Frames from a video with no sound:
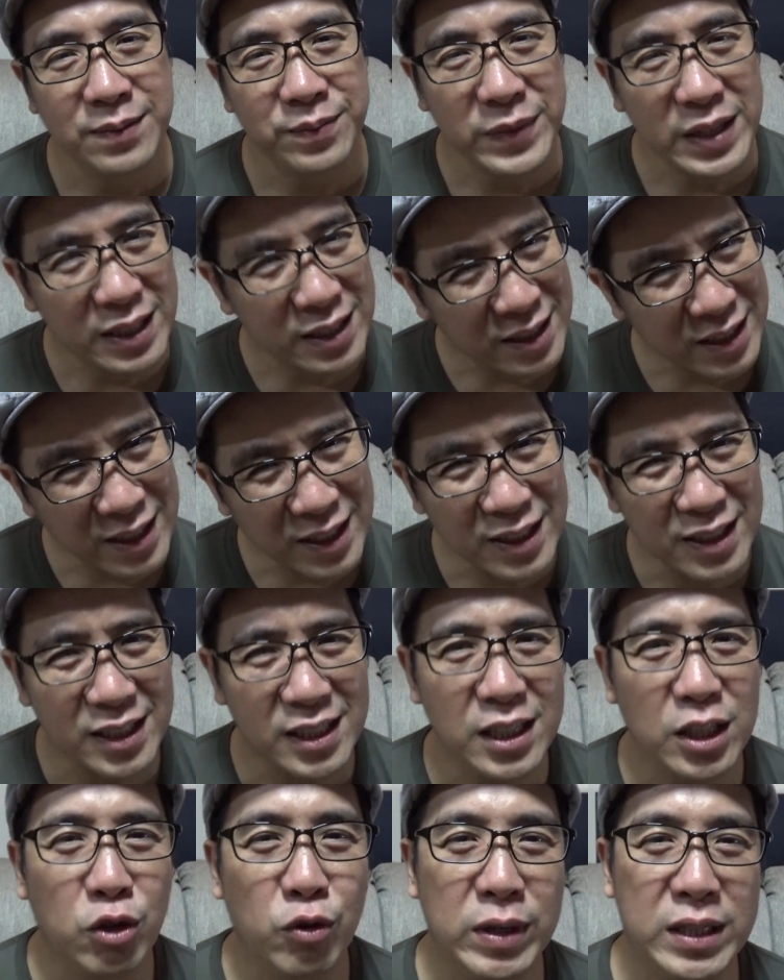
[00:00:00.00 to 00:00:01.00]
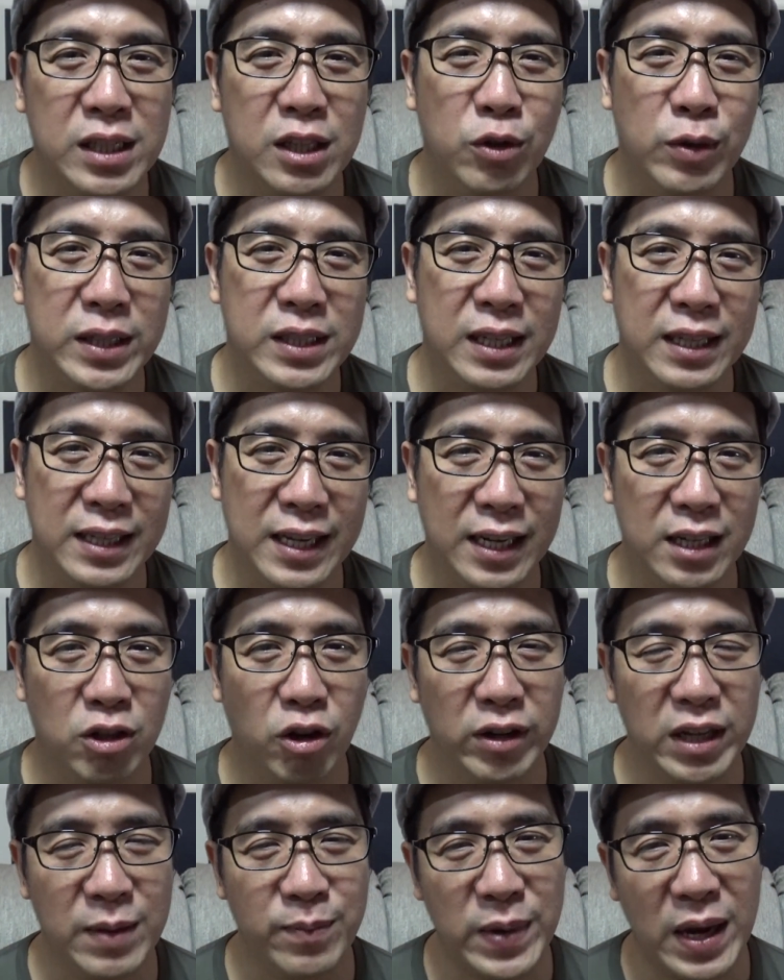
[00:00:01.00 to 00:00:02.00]
it still doesn't go as low as the
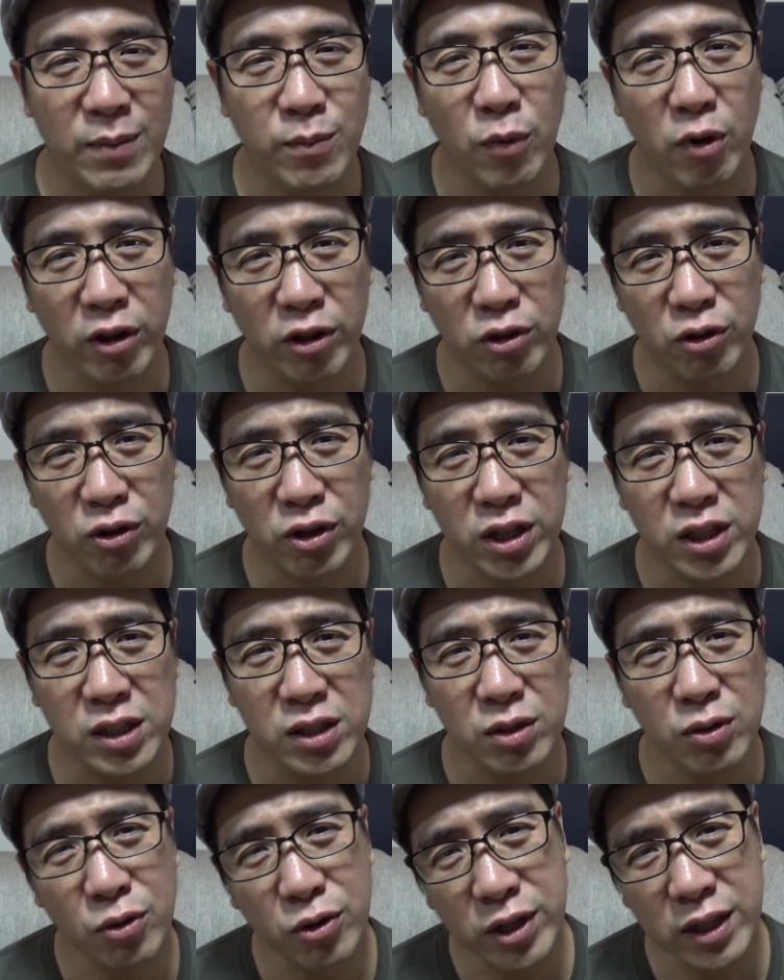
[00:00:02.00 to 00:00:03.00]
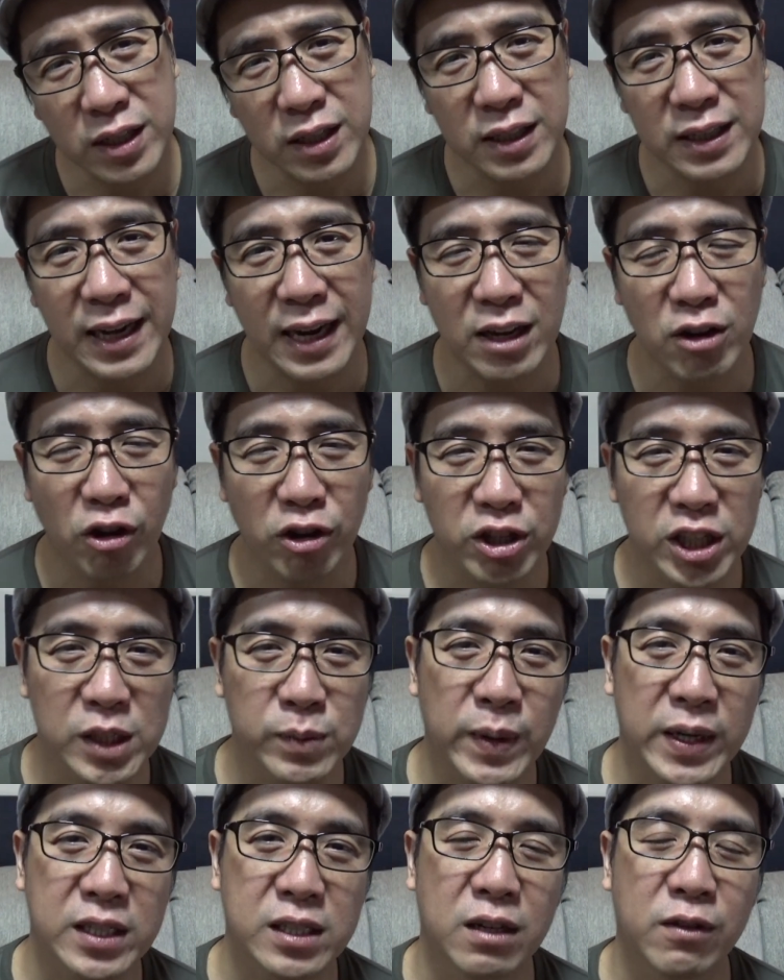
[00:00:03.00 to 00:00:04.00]
Tekton impact monitors or the Dynaudio
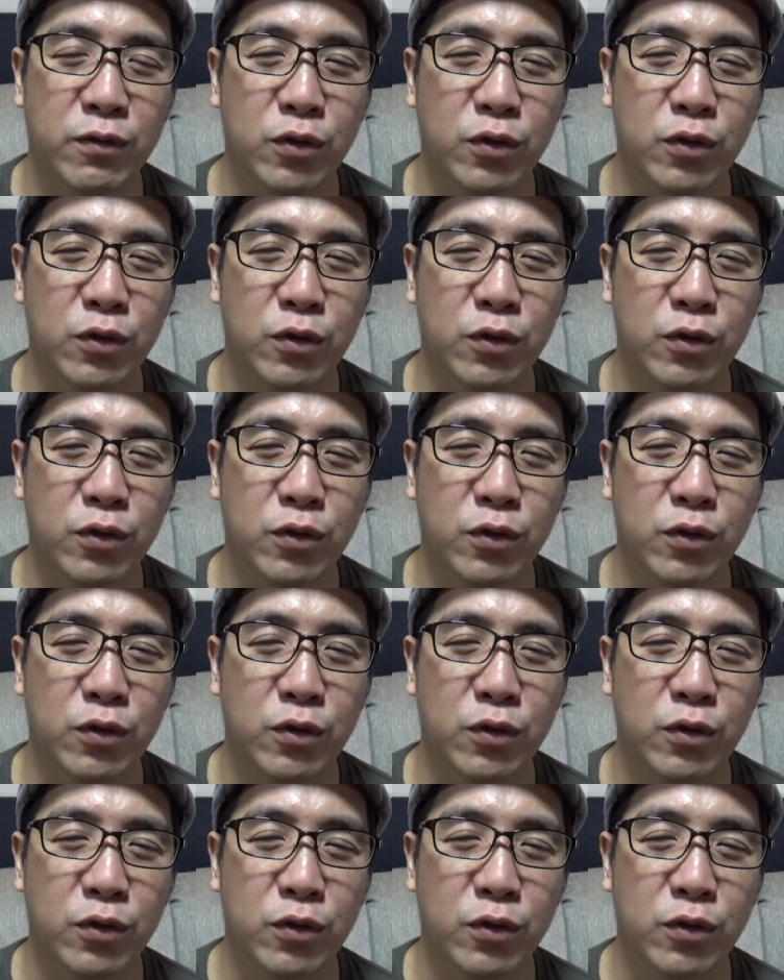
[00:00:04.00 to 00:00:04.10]
Special